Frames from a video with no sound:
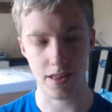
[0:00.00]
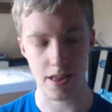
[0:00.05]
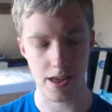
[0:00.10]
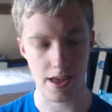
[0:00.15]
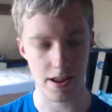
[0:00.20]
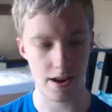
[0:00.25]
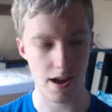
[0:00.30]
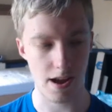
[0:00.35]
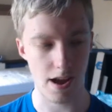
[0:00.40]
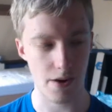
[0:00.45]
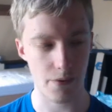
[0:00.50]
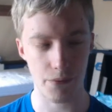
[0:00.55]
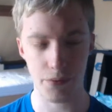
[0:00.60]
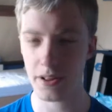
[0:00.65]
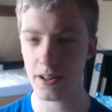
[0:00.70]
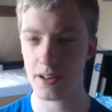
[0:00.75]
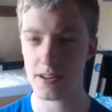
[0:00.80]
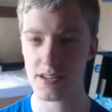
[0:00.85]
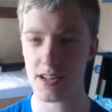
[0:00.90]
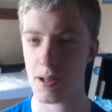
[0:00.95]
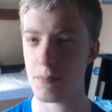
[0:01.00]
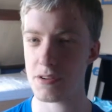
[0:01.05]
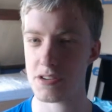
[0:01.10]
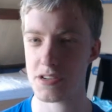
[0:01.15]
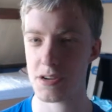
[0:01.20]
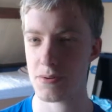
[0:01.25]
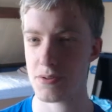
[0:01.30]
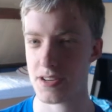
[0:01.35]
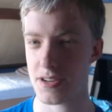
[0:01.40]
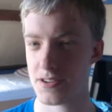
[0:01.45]
that I realized how
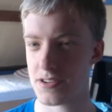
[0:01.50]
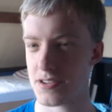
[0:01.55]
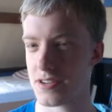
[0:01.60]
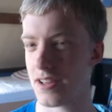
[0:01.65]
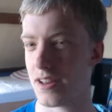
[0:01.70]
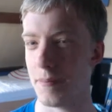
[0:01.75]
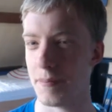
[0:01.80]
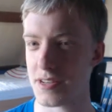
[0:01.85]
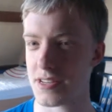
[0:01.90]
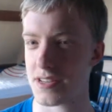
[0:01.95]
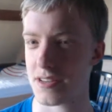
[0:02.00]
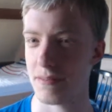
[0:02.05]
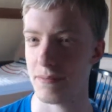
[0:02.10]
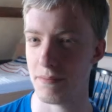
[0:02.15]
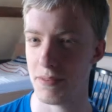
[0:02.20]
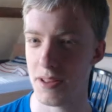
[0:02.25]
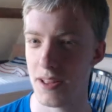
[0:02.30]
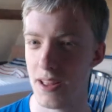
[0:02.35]
much I was actually gonna miss them.